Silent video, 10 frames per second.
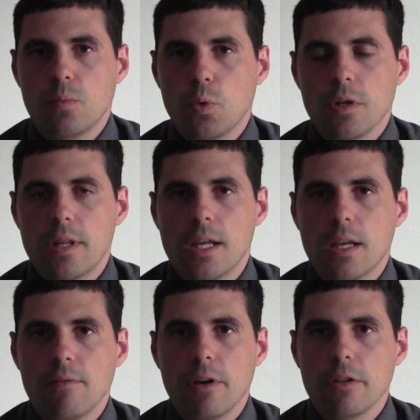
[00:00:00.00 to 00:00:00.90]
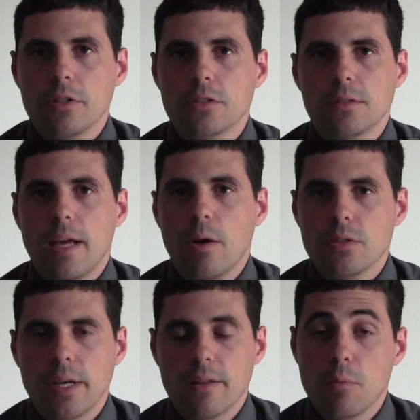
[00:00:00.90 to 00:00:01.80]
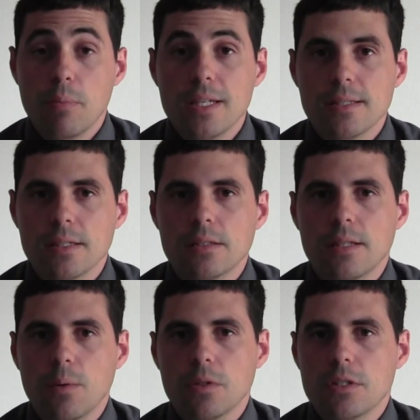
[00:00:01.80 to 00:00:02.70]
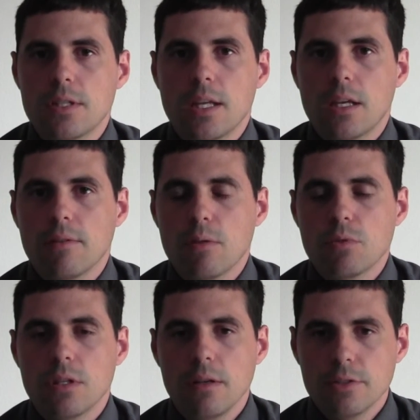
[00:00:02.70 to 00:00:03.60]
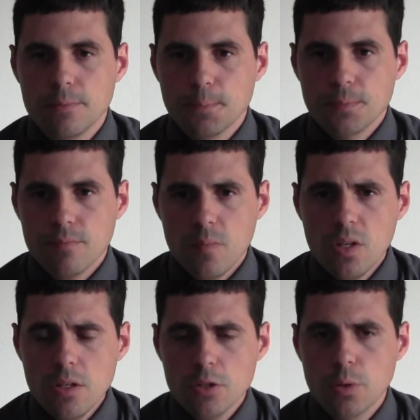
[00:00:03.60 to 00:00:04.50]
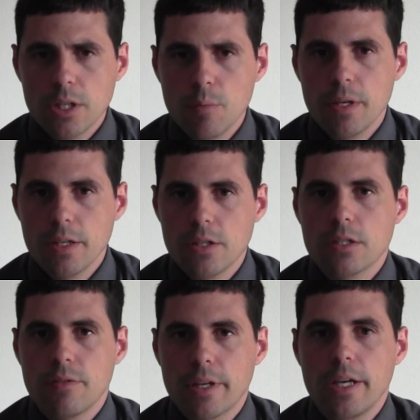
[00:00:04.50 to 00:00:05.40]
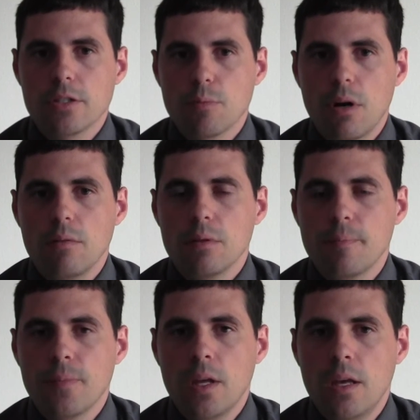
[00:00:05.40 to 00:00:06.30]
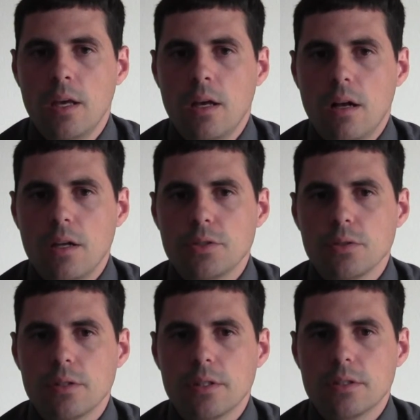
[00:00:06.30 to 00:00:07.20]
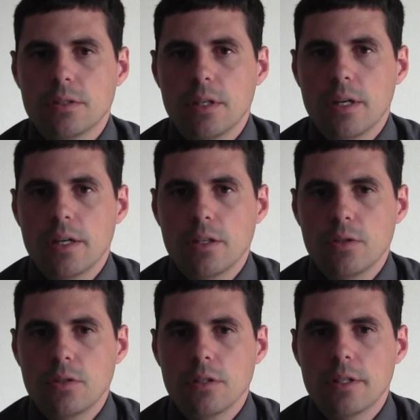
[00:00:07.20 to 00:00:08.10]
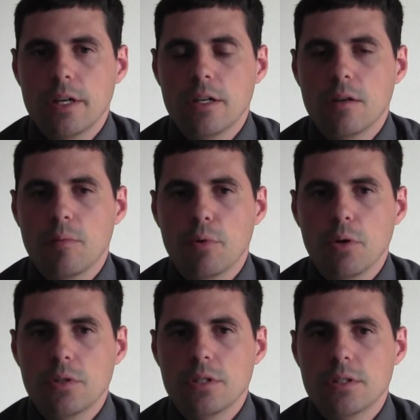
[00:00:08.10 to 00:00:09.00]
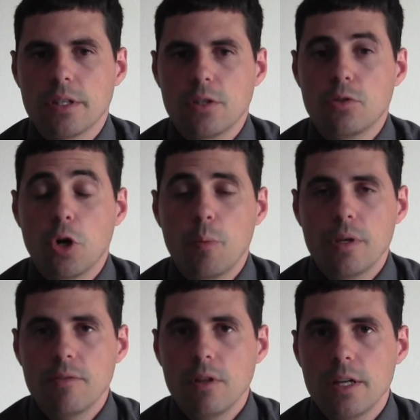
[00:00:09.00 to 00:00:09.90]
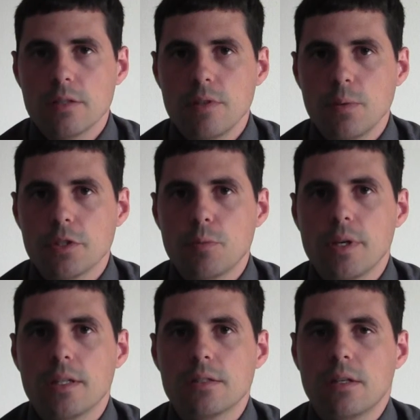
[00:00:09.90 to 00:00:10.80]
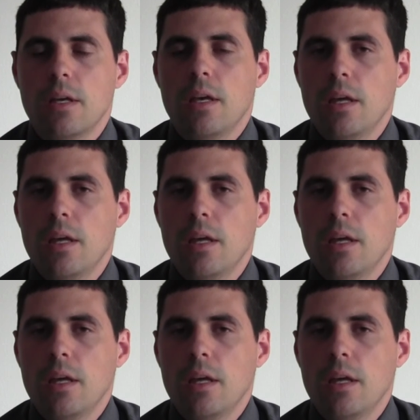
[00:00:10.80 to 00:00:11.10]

weren't thinking of others outside of the business. They were just thinking of themselves. So it can be a justification problem. Also, this utilitarian approach is a utopian philosophy, which means